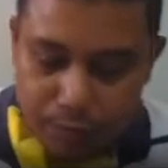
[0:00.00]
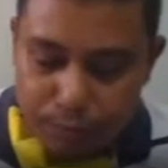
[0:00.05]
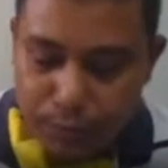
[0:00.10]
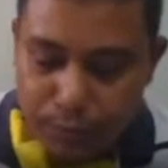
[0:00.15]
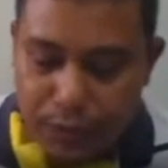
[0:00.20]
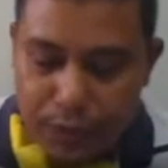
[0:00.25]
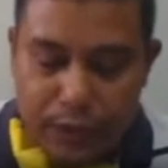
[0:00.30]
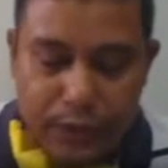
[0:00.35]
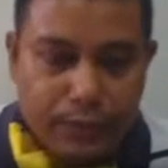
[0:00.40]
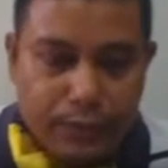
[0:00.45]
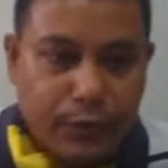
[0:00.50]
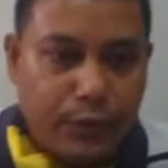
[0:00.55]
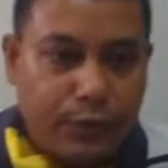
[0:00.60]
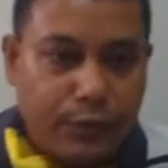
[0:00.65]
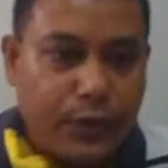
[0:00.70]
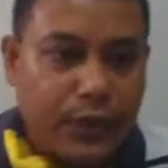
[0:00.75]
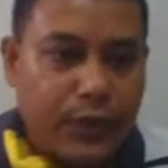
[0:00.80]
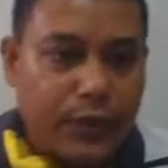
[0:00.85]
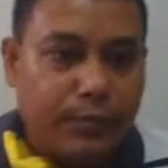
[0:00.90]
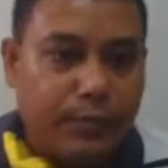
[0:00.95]
remove
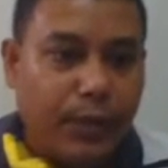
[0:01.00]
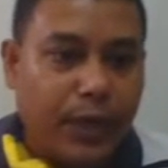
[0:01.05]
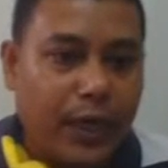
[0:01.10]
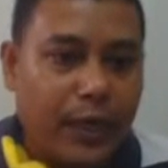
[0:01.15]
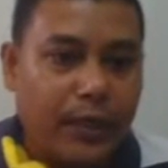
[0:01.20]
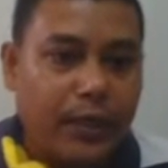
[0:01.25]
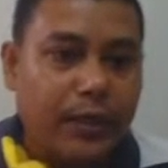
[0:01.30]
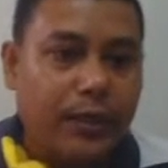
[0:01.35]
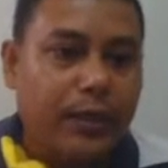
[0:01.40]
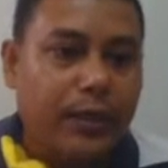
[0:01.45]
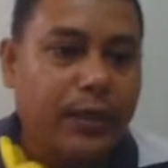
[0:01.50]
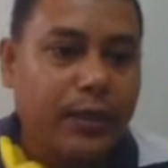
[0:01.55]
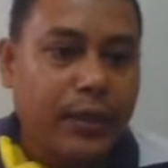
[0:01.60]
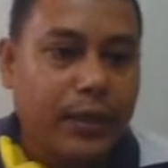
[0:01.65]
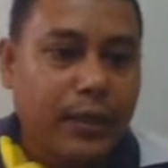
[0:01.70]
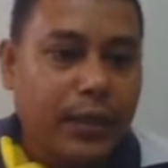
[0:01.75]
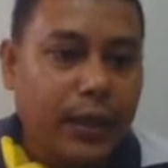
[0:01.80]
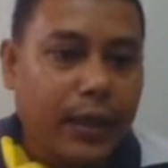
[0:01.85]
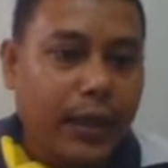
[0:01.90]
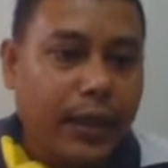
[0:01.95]
this part
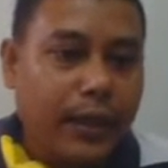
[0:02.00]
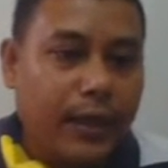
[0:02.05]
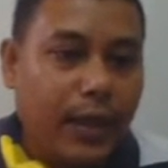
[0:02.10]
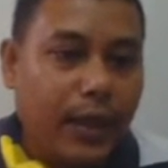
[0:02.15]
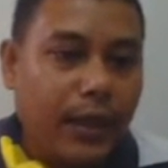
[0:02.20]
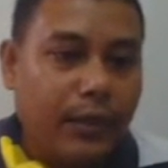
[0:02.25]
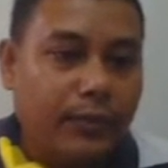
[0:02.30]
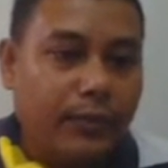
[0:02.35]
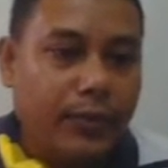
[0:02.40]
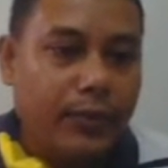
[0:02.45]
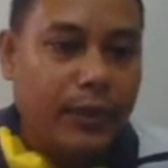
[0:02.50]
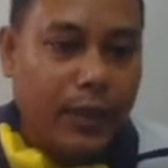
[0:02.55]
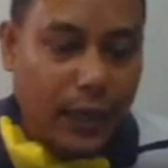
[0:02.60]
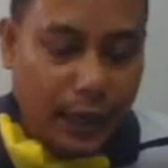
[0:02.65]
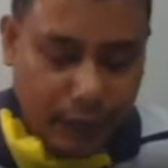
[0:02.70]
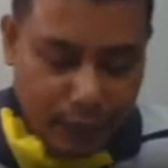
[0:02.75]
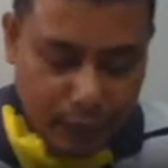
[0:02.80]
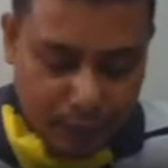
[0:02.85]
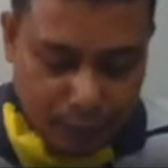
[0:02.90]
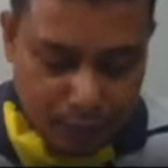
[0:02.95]
and I will
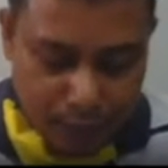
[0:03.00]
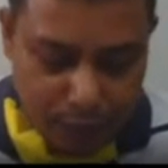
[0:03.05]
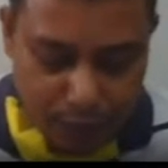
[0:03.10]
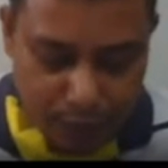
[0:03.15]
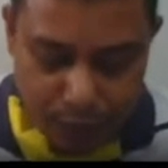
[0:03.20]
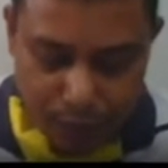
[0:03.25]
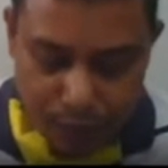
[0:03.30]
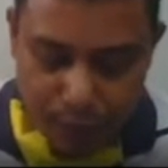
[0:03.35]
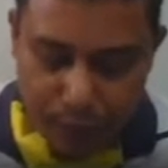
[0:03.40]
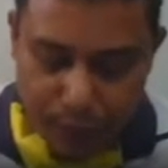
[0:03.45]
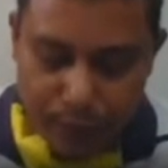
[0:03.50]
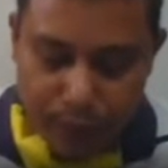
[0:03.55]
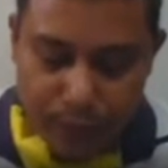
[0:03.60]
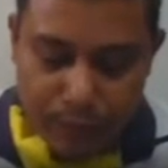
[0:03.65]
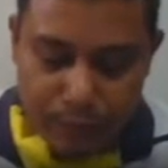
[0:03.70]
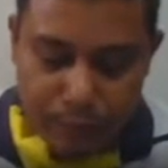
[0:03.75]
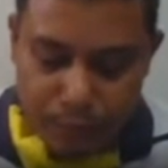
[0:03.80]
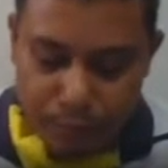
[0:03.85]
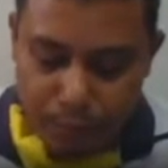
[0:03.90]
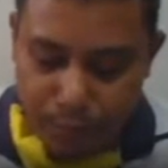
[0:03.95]
write
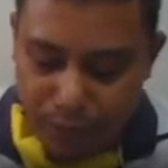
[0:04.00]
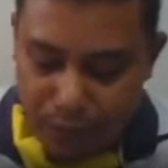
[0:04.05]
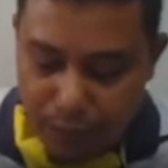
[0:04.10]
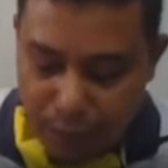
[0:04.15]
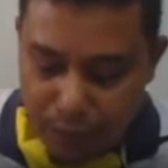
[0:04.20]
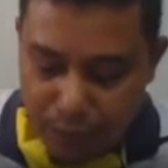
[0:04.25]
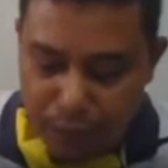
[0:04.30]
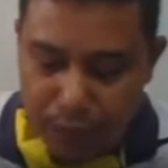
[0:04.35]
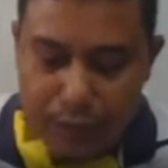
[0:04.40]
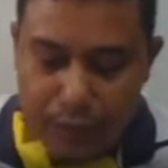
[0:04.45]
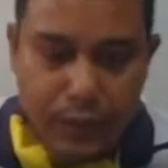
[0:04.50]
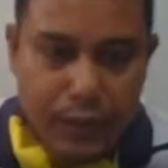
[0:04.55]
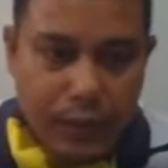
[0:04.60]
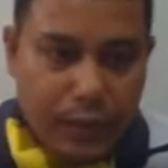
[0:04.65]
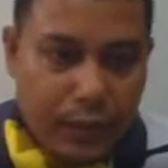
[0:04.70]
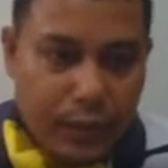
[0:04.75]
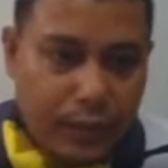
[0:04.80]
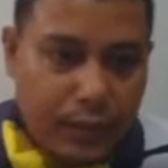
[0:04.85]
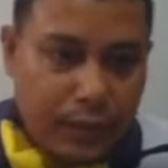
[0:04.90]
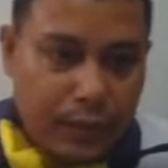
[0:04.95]
P
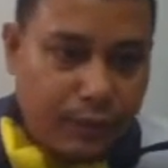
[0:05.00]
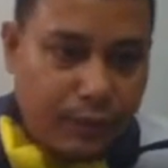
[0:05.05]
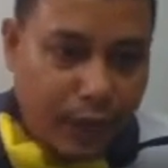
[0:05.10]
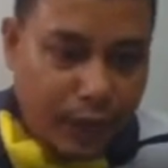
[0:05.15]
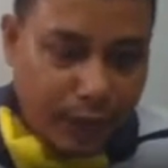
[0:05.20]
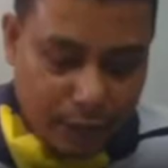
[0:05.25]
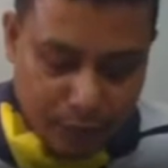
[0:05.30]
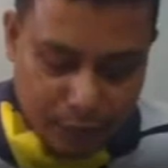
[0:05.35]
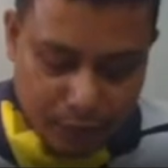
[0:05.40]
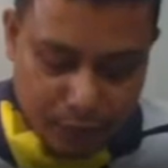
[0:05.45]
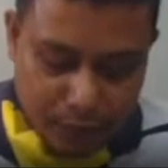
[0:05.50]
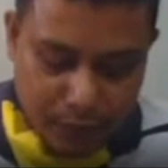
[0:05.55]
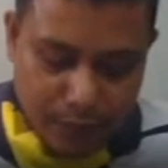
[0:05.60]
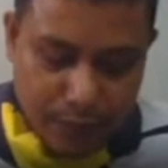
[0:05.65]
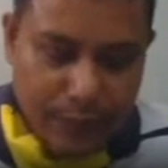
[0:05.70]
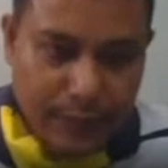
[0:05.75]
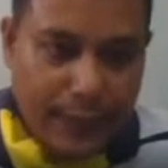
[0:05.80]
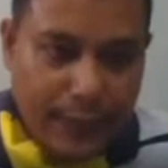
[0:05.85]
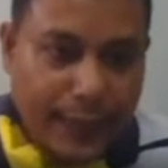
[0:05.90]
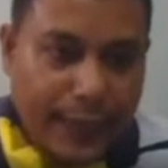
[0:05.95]
divides
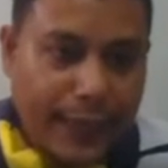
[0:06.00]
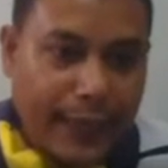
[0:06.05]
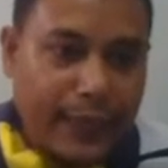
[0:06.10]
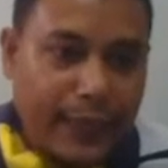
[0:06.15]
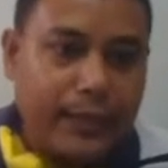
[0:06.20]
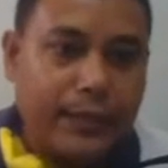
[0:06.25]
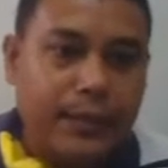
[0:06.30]
N.